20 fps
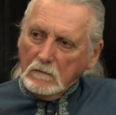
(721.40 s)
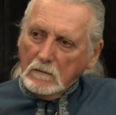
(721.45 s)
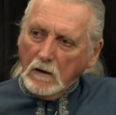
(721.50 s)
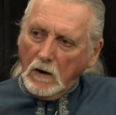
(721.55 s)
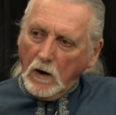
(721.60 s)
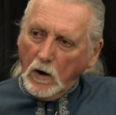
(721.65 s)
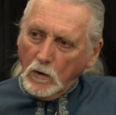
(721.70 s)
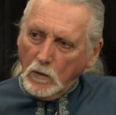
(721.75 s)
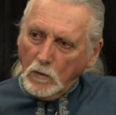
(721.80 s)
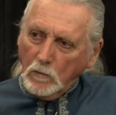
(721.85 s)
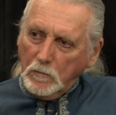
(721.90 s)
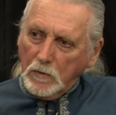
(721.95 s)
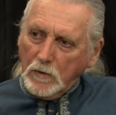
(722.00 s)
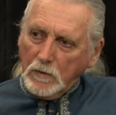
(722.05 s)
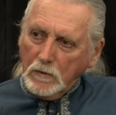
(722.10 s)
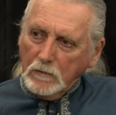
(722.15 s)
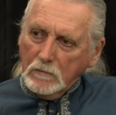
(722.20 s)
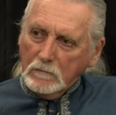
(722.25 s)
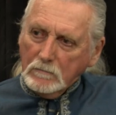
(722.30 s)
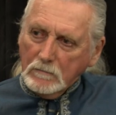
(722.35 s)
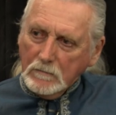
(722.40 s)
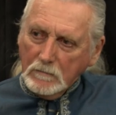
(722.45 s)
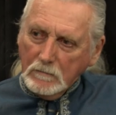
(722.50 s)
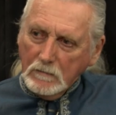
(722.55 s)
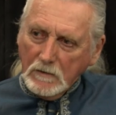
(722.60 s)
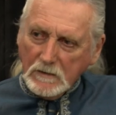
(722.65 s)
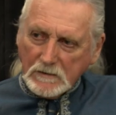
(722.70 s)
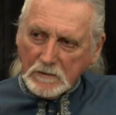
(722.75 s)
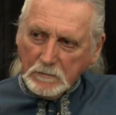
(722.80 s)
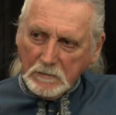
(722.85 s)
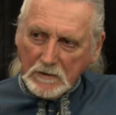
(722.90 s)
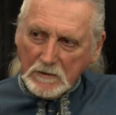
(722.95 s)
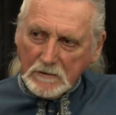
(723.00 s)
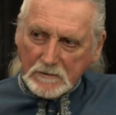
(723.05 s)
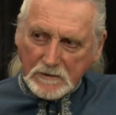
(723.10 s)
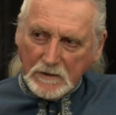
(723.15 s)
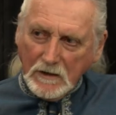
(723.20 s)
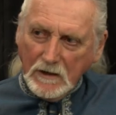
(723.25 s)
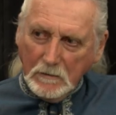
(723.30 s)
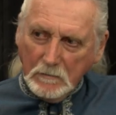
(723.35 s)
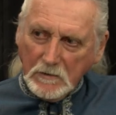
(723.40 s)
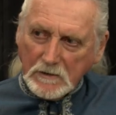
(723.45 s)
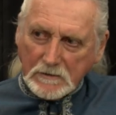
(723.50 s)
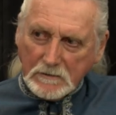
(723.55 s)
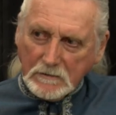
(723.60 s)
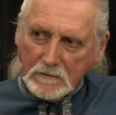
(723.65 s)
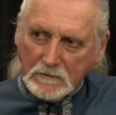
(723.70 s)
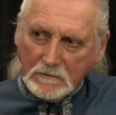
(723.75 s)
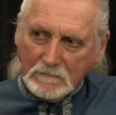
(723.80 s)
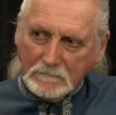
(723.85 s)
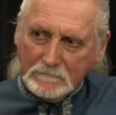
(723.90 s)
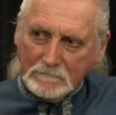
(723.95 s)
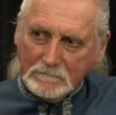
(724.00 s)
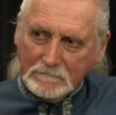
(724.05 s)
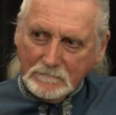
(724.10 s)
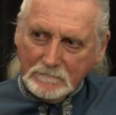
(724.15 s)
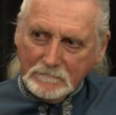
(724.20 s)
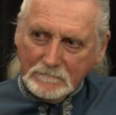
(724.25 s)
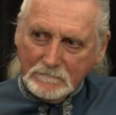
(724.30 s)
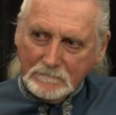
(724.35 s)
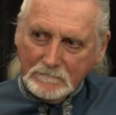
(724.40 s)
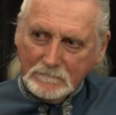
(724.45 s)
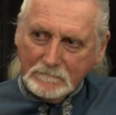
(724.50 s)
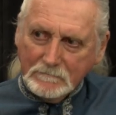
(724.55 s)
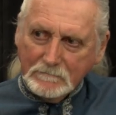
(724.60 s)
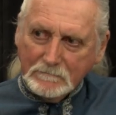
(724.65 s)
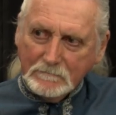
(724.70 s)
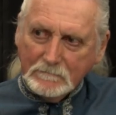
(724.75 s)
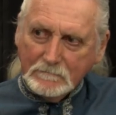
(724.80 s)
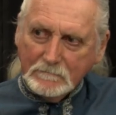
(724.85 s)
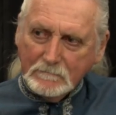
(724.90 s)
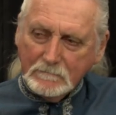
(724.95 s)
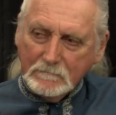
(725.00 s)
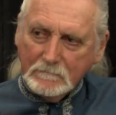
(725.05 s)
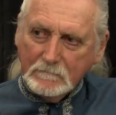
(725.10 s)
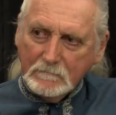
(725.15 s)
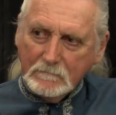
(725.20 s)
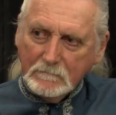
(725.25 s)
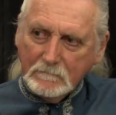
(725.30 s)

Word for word: Hope is a bit the same, isn't it? It is the same.